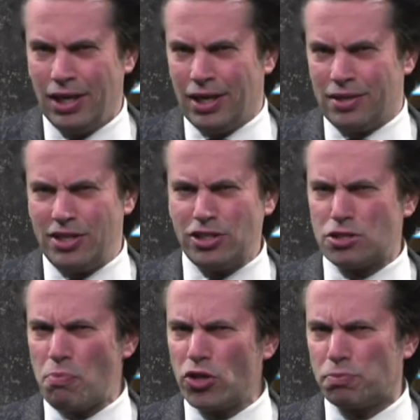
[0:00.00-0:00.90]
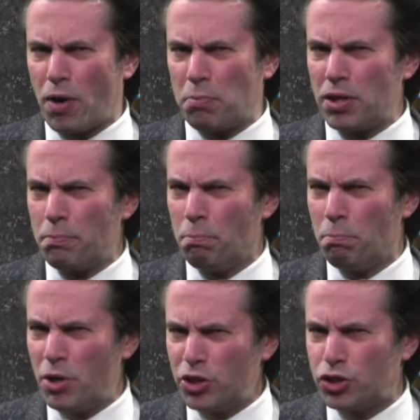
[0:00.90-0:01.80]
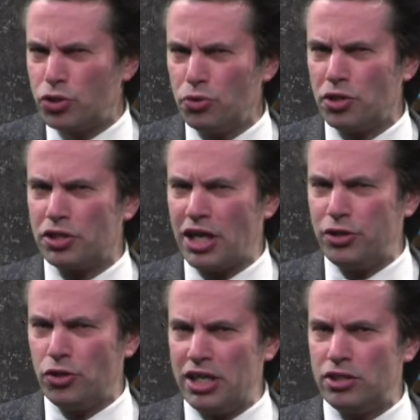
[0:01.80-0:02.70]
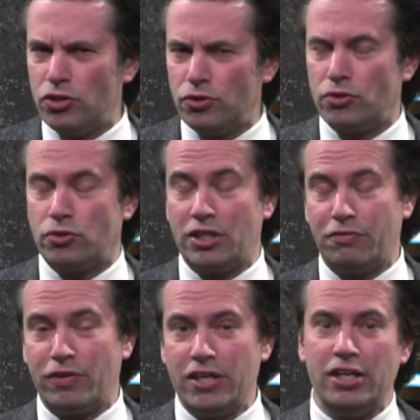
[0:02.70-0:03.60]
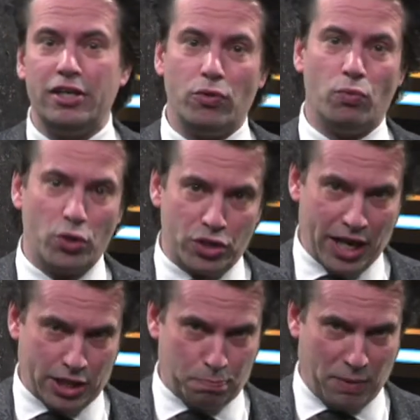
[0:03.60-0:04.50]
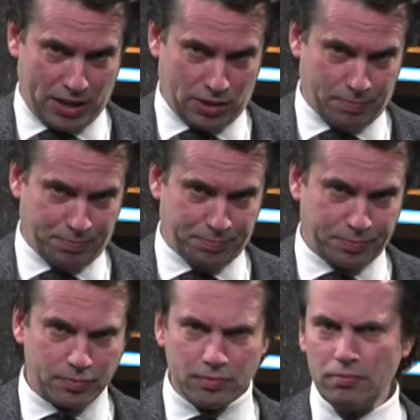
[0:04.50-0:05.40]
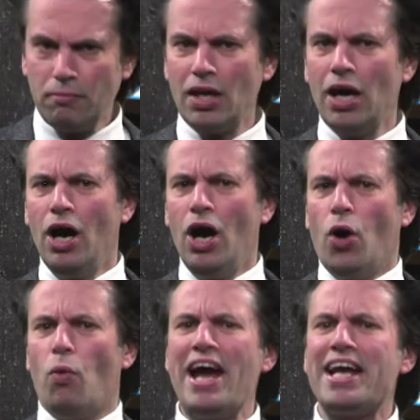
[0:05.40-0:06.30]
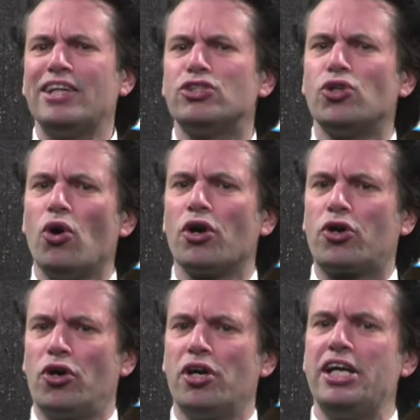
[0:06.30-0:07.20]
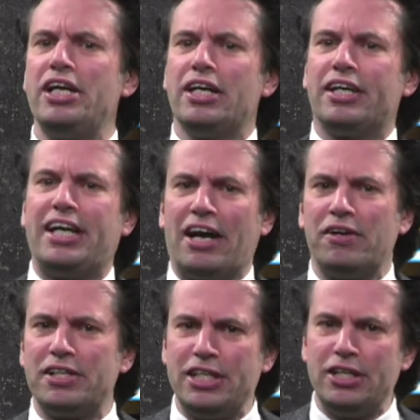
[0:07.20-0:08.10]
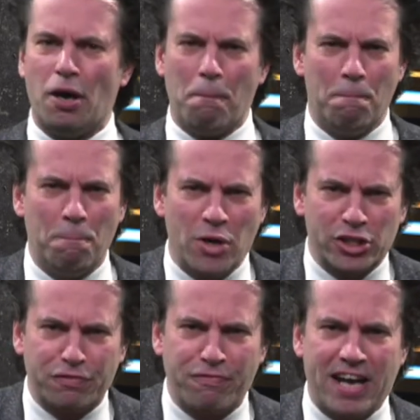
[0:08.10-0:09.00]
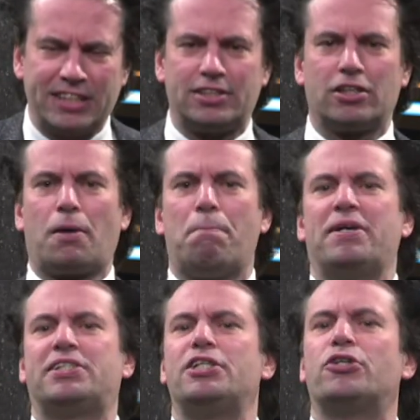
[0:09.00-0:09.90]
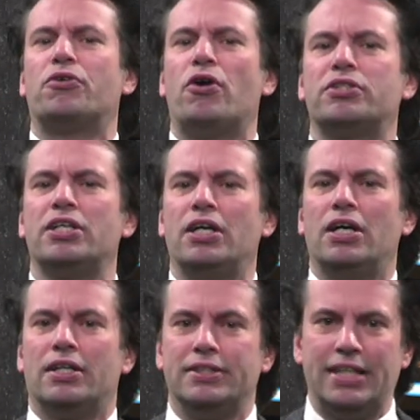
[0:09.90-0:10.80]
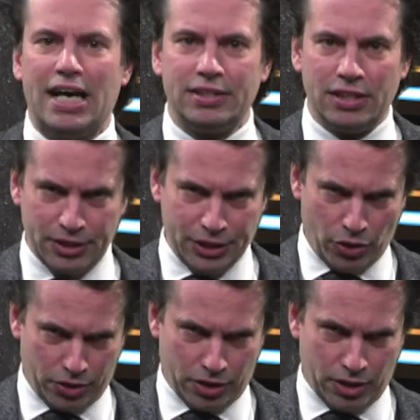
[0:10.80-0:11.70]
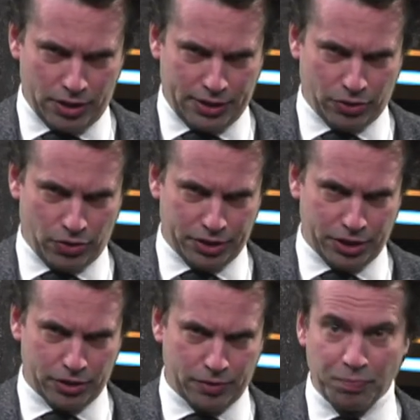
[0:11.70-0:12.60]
This is most probably much sooner than you intuitively would expect. Why can solar currently guarantee a much faster capacity growth than the other technologies?